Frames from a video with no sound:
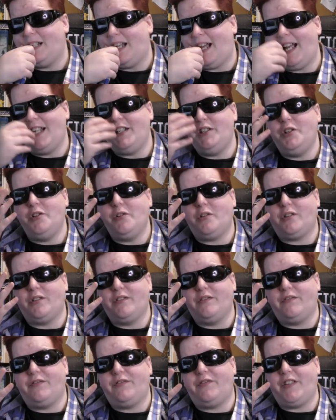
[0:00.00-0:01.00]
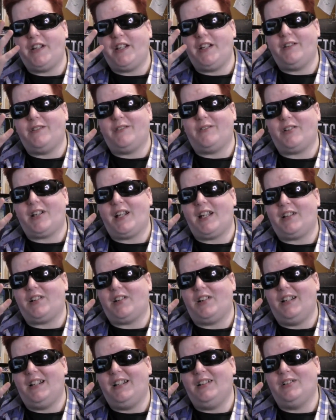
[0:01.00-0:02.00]
And you can feel that
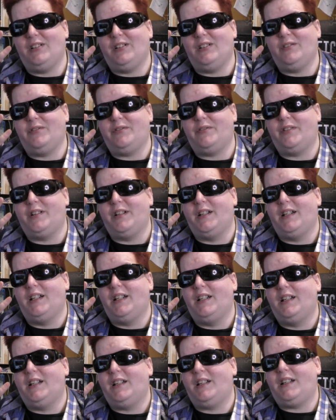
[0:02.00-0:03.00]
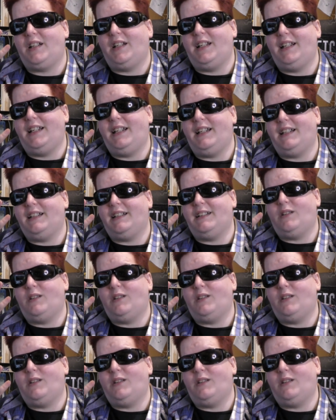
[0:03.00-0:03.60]
kind of like